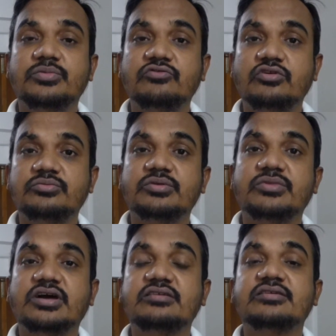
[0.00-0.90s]
perform some
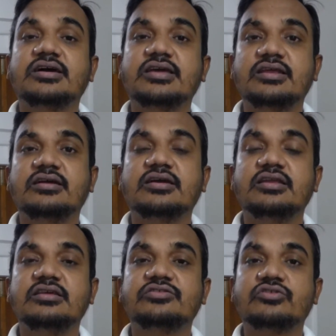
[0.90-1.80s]
task again and
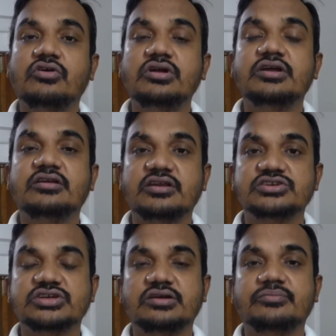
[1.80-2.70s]
again, it's called
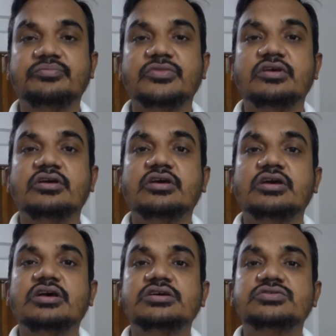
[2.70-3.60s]
iteration.
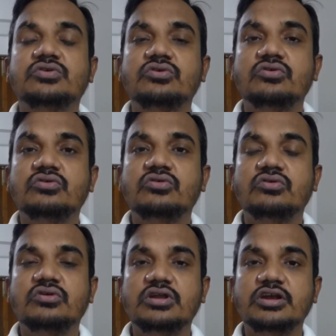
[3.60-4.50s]
So
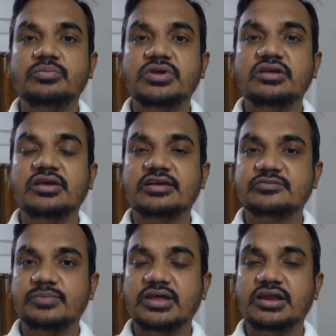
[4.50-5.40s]
let me
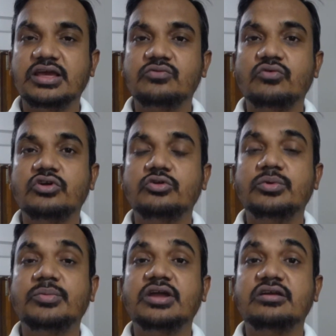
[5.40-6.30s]
explain, like, what do you
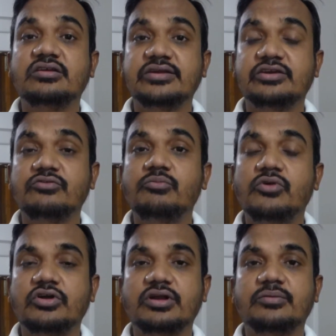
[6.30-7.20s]
mean by iterative
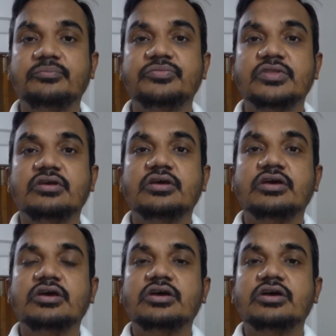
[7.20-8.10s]
model.
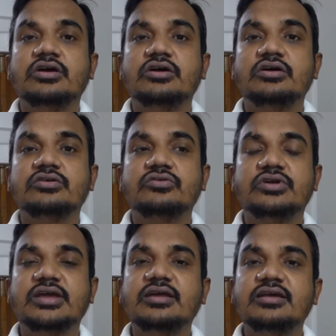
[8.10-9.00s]
So
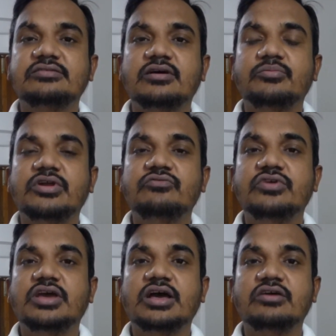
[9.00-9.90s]
take an example.
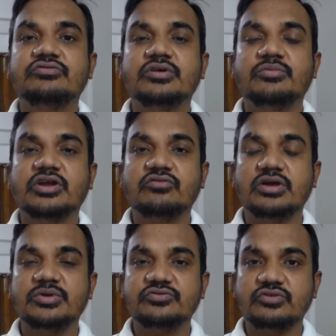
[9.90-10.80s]
We have some
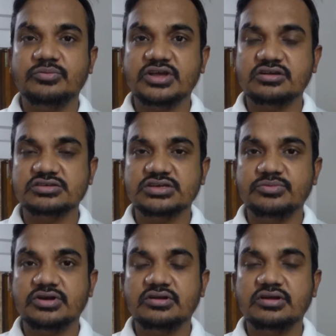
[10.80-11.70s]
requirements from the
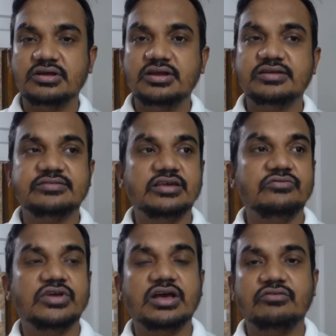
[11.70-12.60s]
customer. Let's say
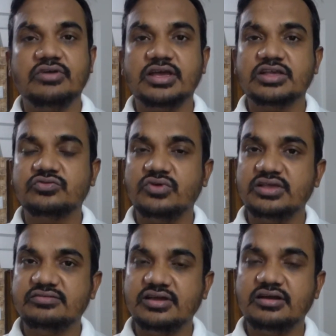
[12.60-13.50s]
we have X Y
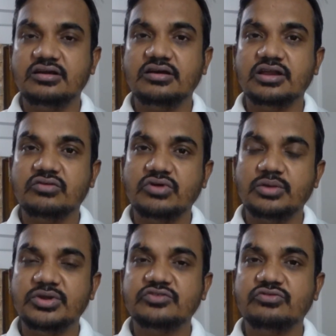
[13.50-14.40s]
Z
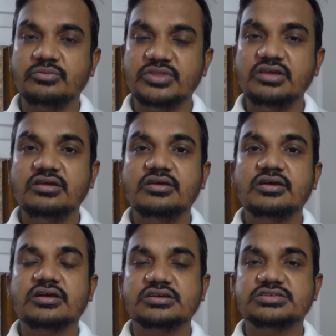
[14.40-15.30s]
requirements from the
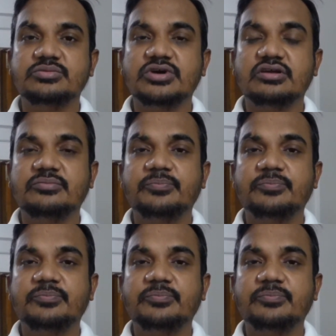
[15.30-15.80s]
customer.